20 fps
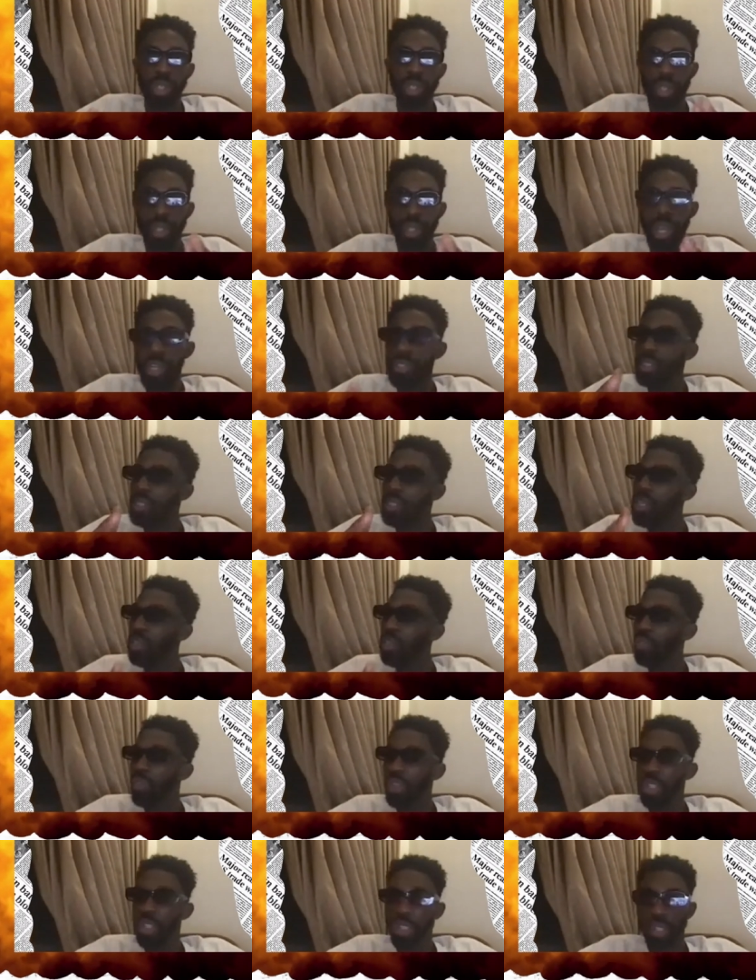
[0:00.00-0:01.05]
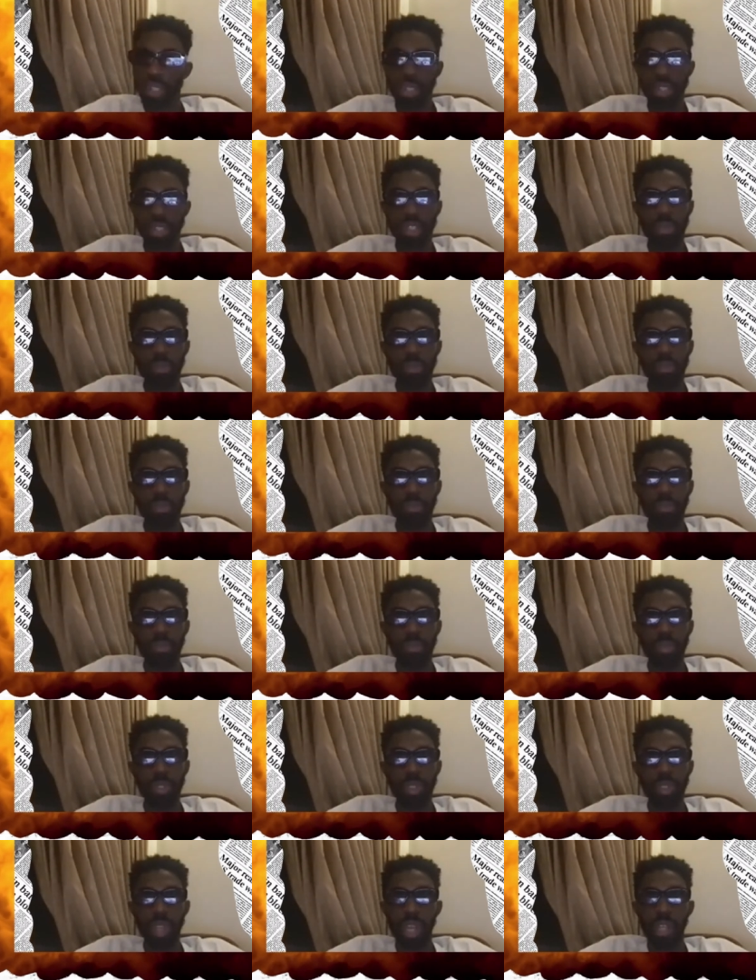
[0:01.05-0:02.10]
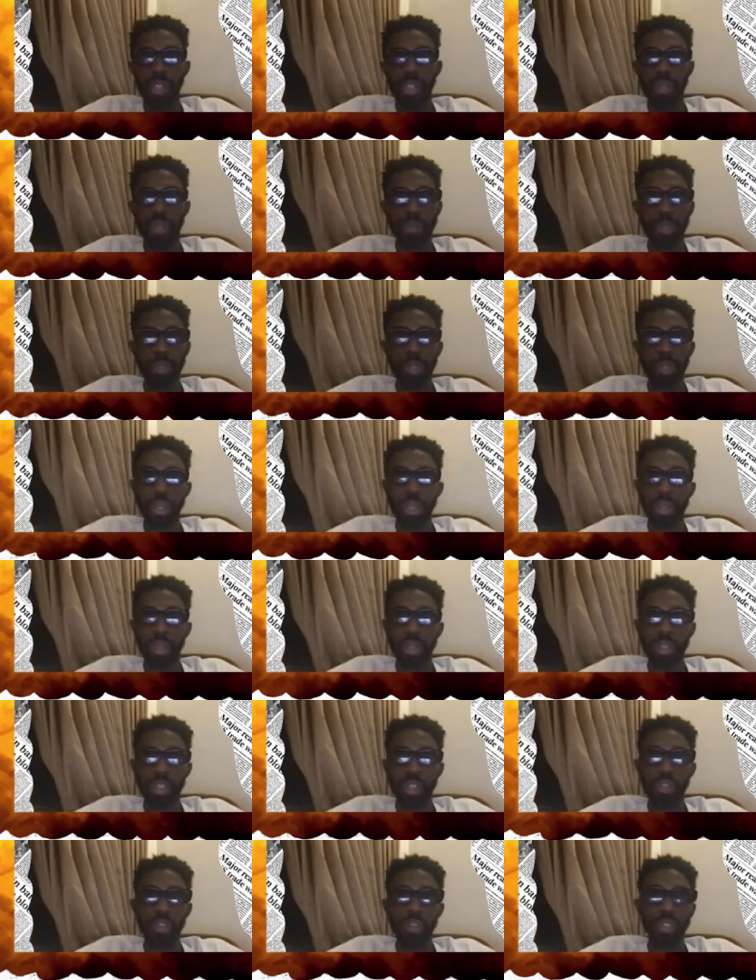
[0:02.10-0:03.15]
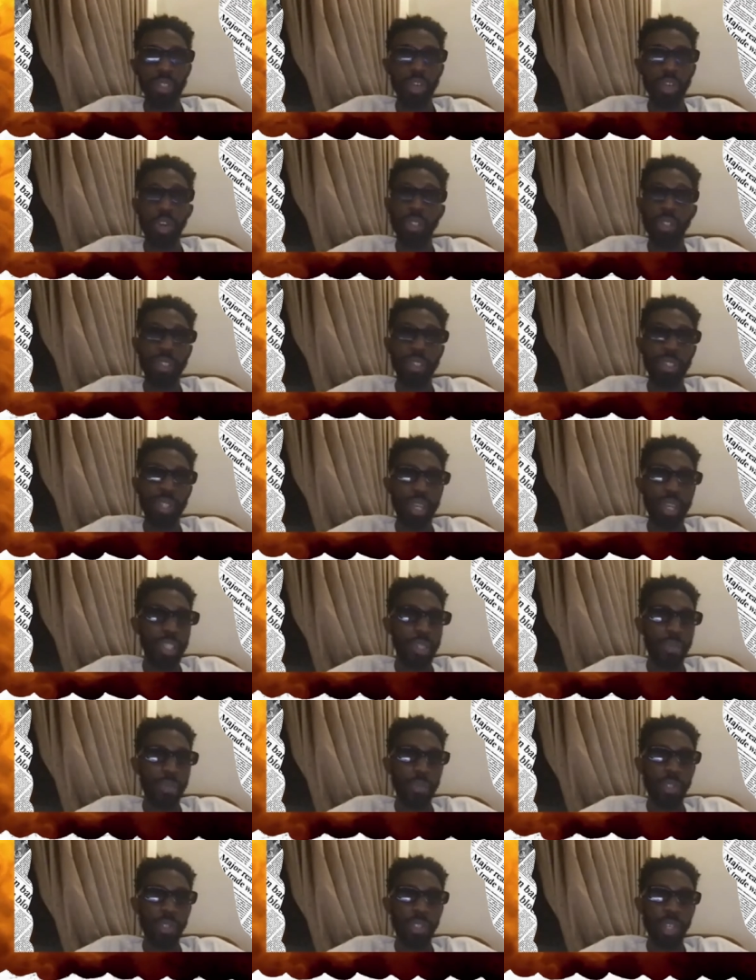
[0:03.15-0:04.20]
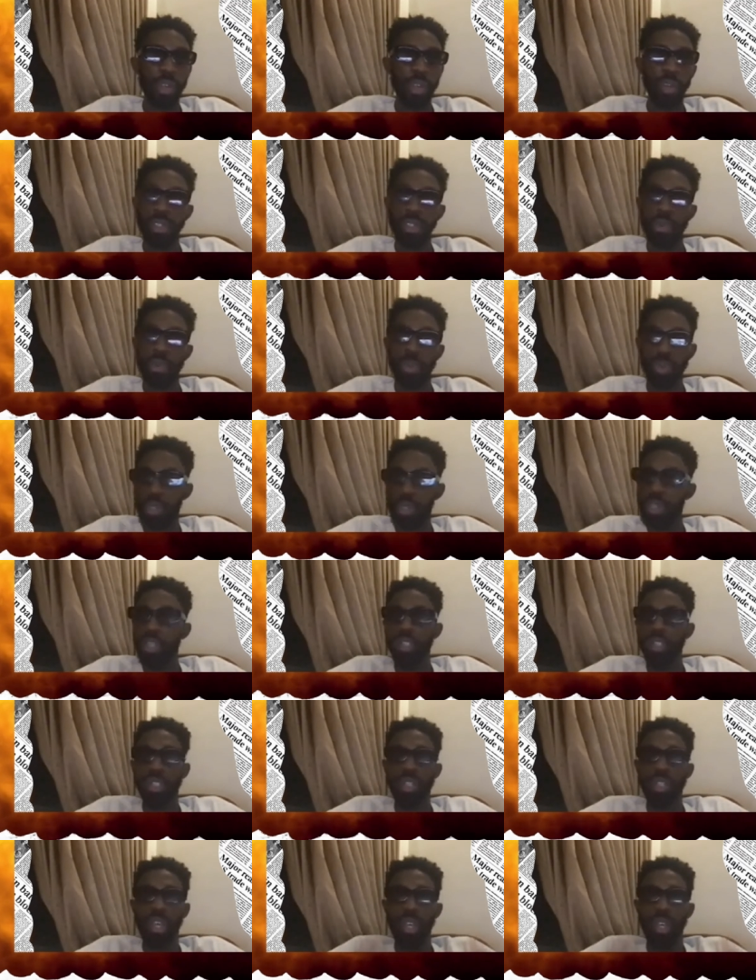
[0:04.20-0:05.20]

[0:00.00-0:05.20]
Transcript: / tech relationship is actually brilliant, because obviously all the DSPs and all these things like